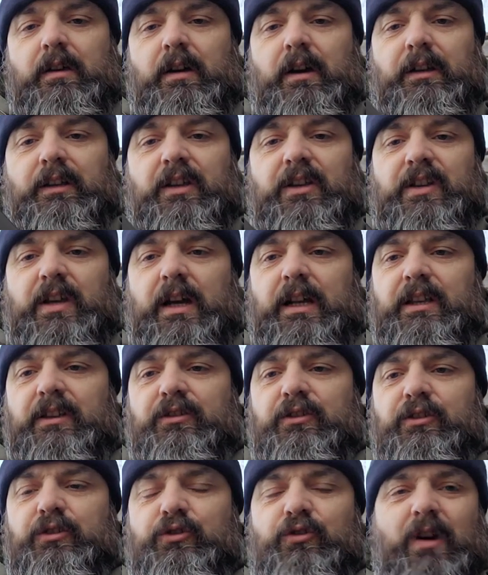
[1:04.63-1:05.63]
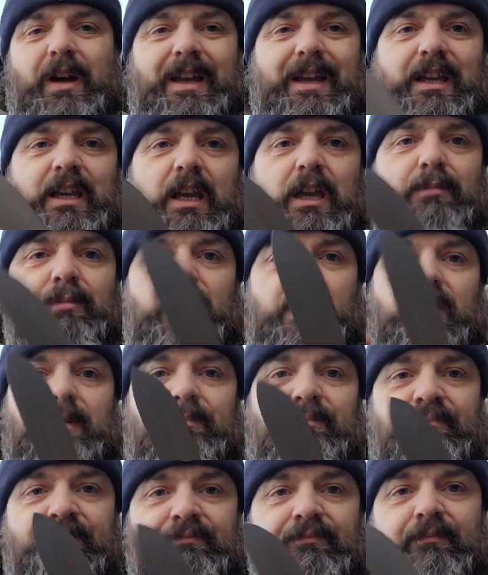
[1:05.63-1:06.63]
I decided to try and keep it
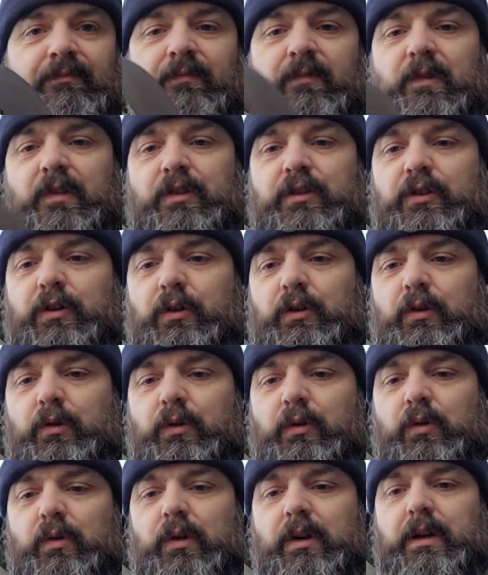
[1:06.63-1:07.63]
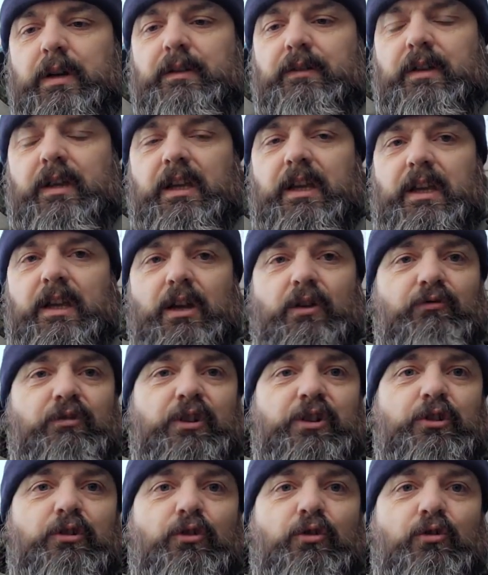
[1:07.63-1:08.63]
to the
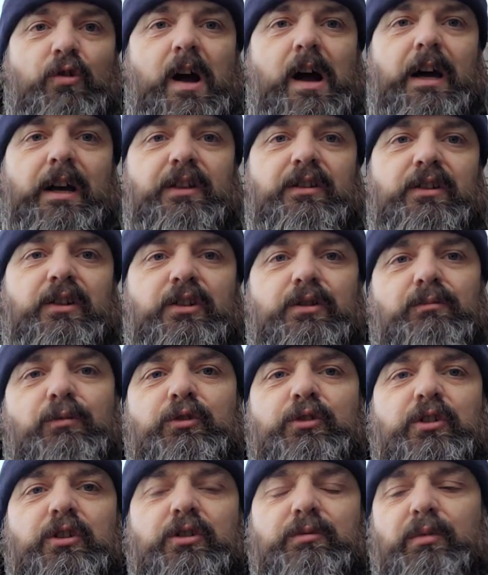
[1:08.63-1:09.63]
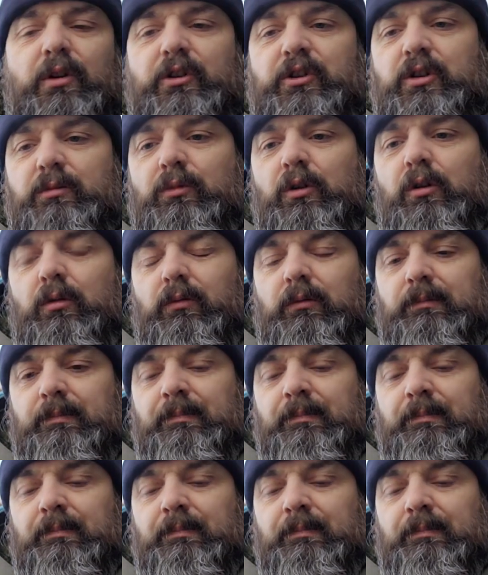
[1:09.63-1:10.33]
original grind as much as possible,